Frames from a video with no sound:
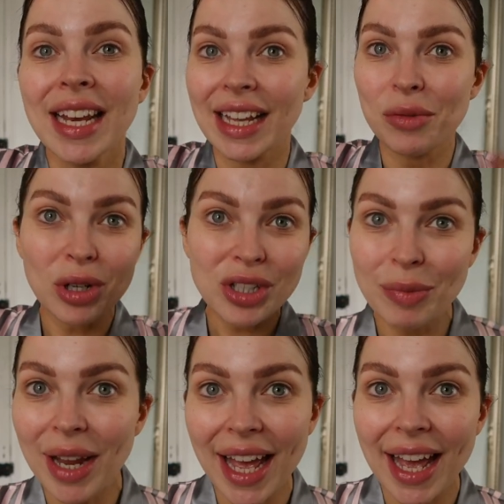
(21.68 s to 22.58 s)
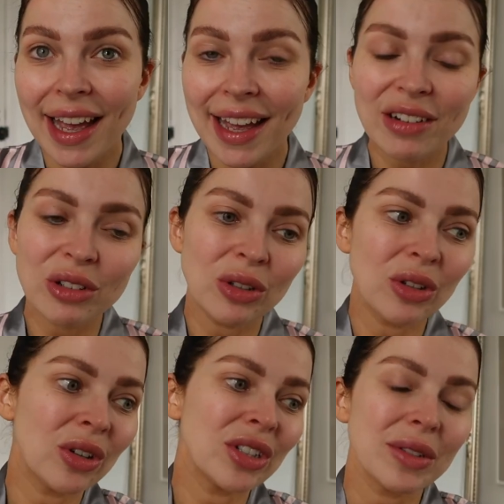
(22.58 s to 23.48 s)
like washing my hair
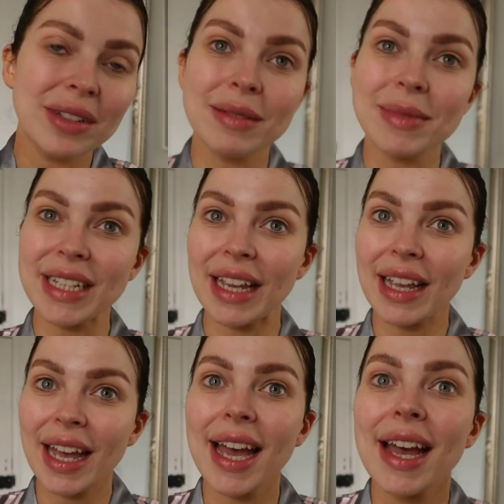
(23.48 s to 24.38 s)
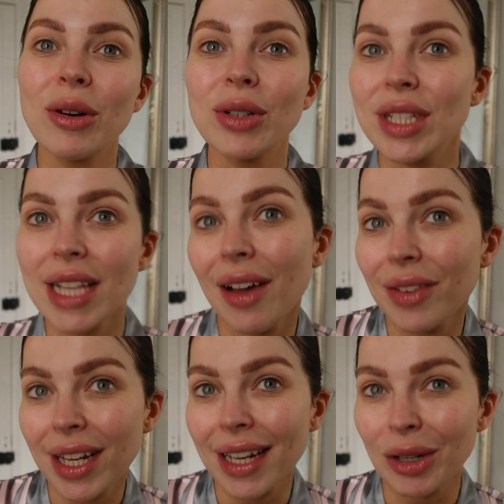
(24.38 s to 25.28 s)
or doing some skincare or just
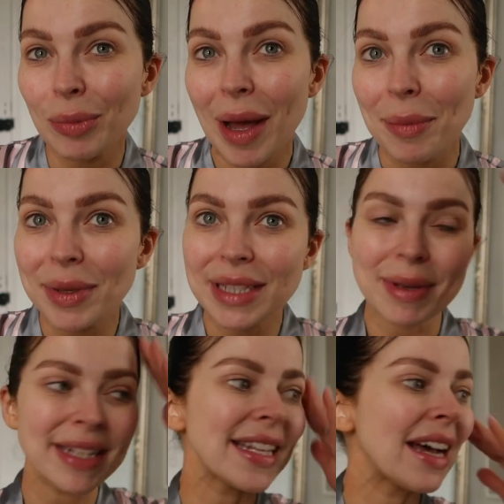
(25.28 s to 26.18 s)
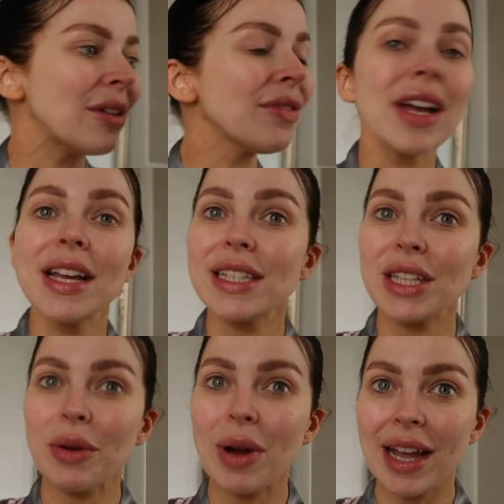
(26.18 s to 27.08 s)
having a little pamper to myself.
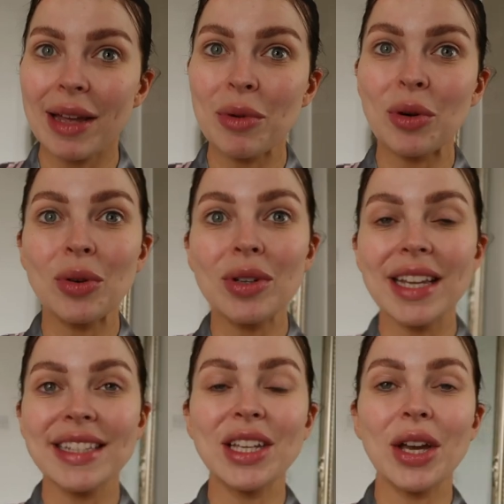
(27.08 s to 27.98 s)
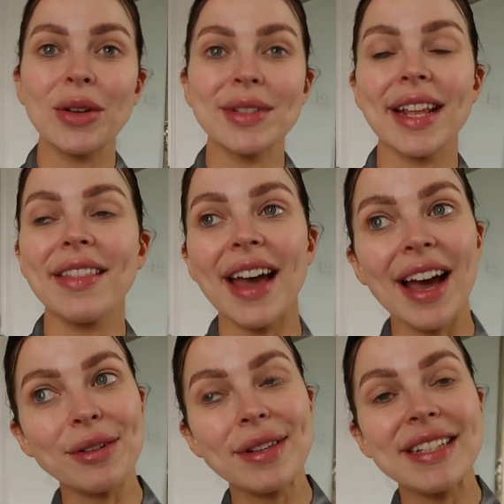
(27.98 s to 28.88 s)
So I am all nice and cozy. The
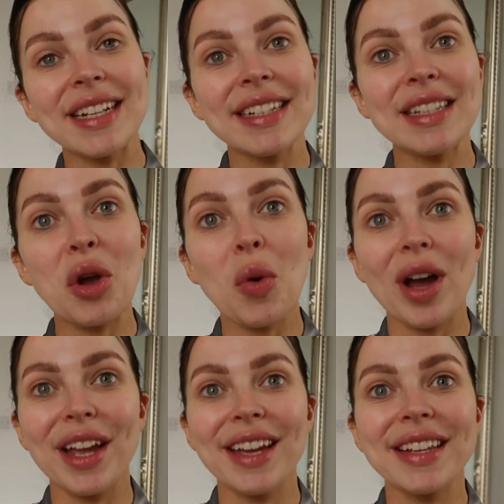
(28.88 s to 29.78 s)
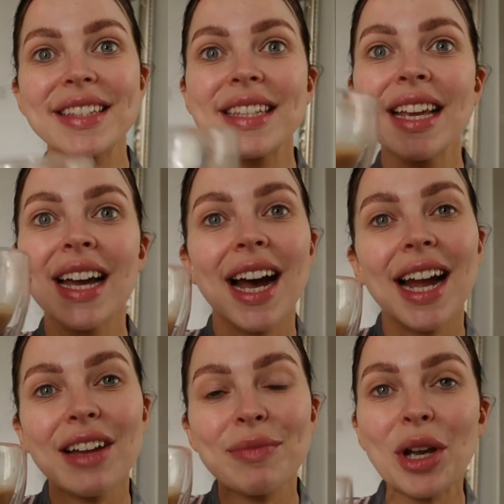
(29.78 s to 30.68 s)
house is nice and quiet.
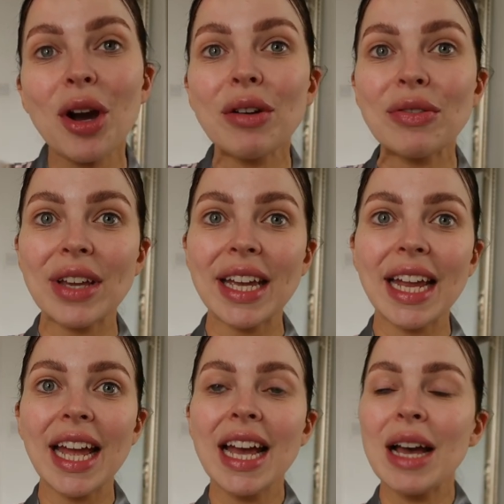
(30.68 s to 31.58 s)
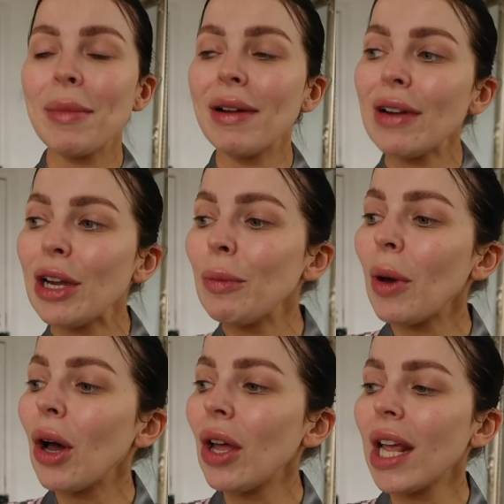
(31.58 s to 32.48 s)
I have my coffee, my robe
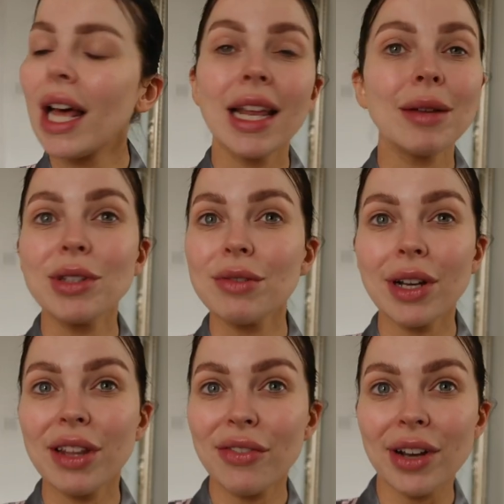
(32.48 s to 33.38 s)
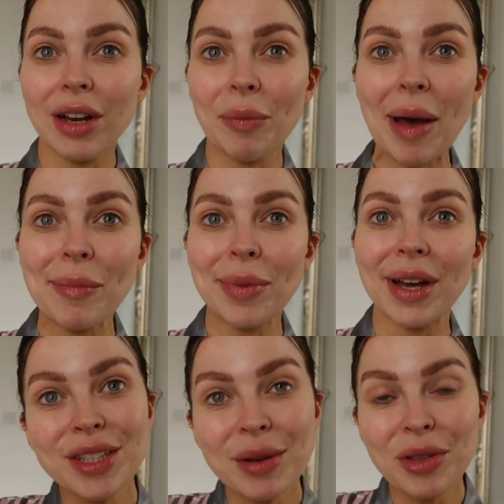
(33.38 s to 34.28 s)
on, and I'm just ready for a little
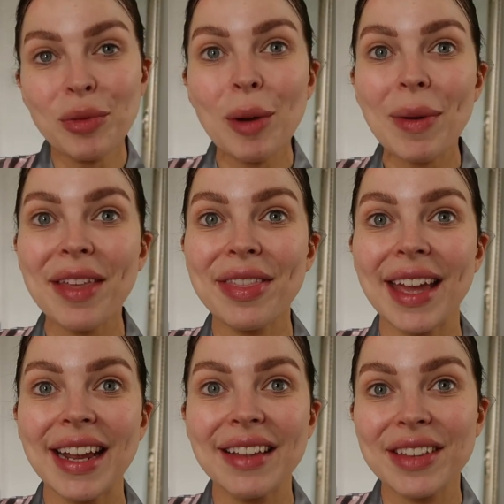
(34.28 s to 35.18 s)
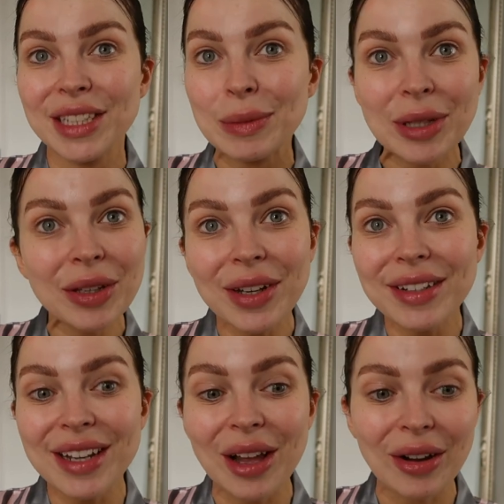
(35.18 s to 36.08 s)
pamper. So I thought, what better thing than to bring you
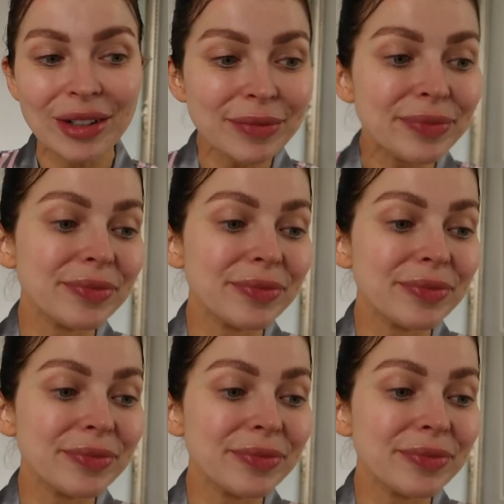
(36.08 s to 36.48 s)
girls along